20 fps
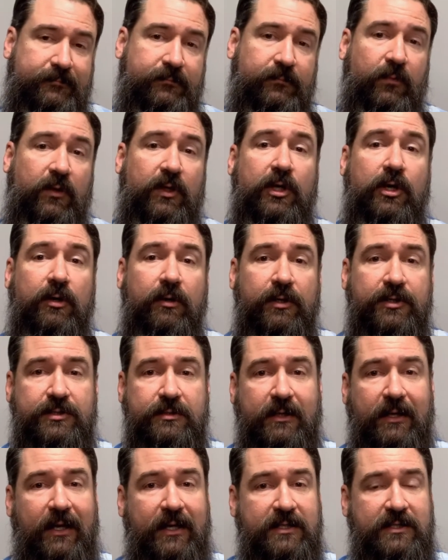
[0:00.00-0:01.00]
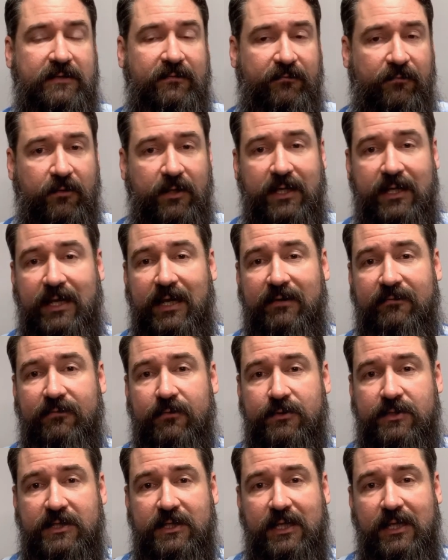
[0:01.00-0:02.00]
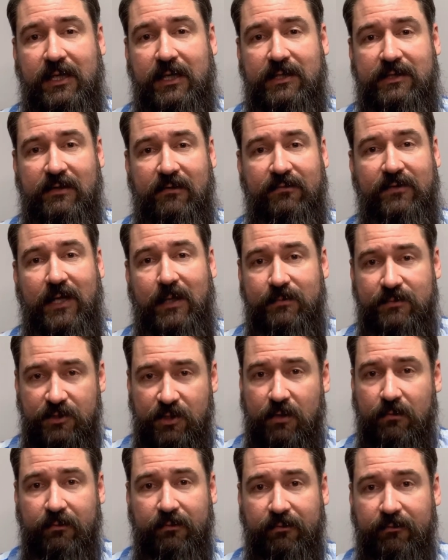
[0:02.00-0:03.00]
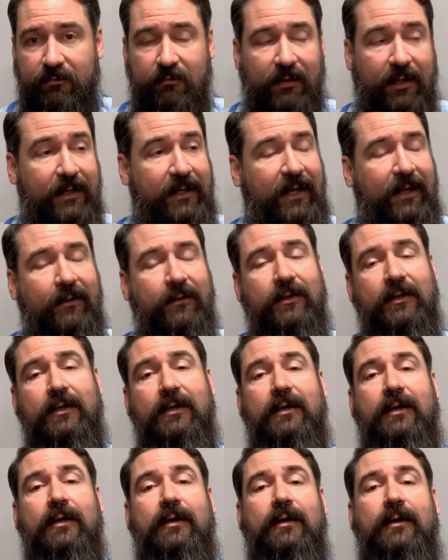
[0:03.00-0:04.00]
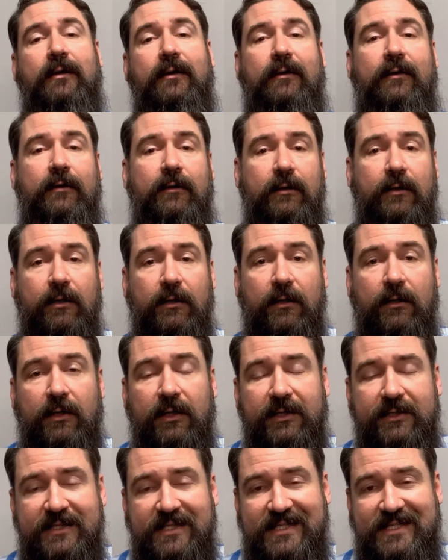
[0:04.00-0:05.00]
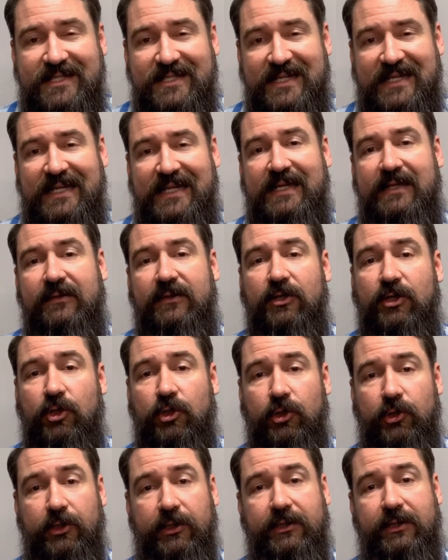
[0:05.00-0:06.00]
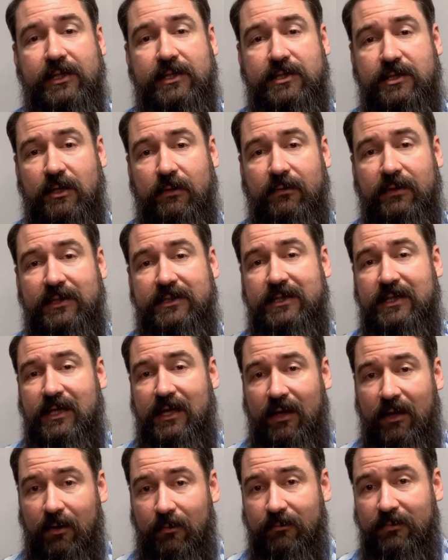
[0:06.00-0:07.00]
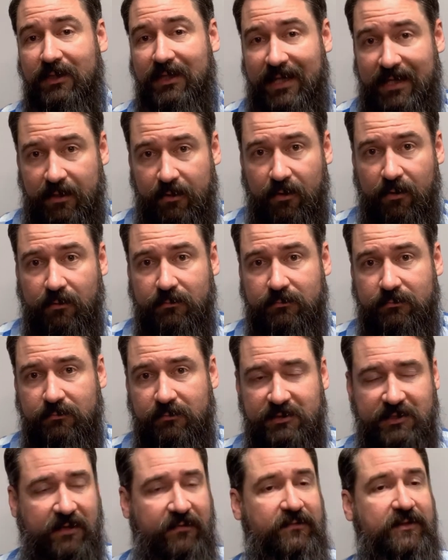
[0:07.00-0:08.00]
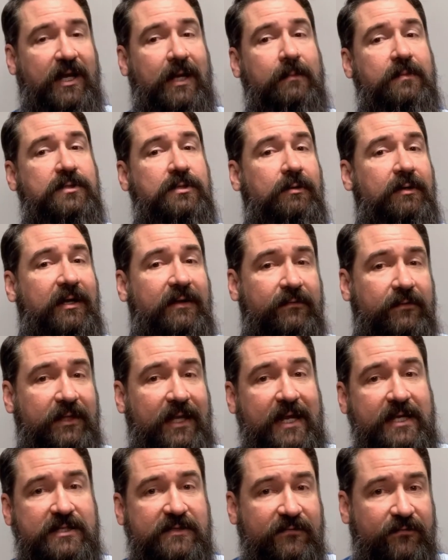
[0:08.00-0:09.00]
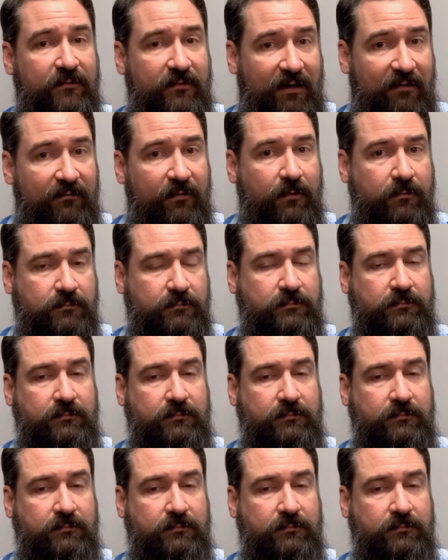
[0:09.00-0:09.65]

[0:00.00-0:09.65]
I encourage you guys, if for any adversity, any tough times you're going through right now, see the good that's going to come later. Tough times don't ever last forever.